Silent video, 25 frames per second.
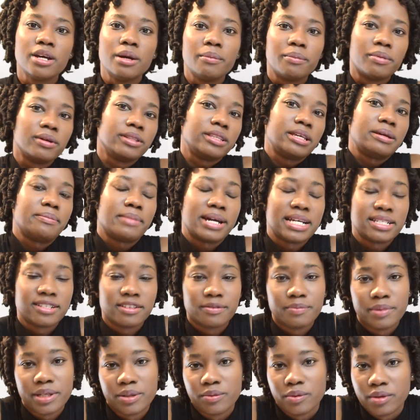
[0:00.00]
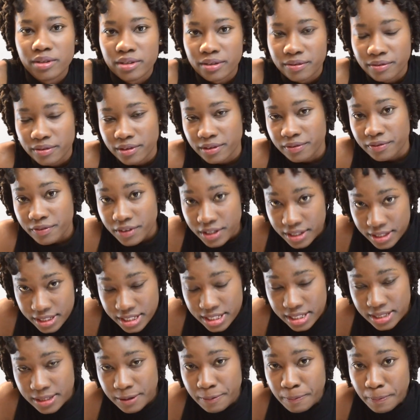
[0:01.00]
but they might have been one of the
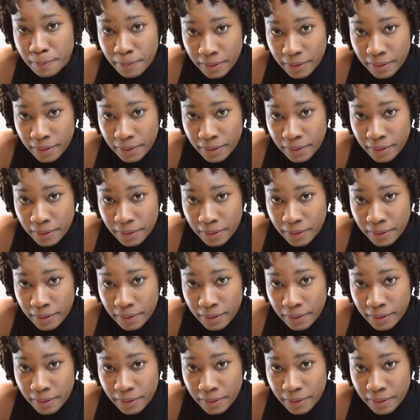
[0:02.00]
first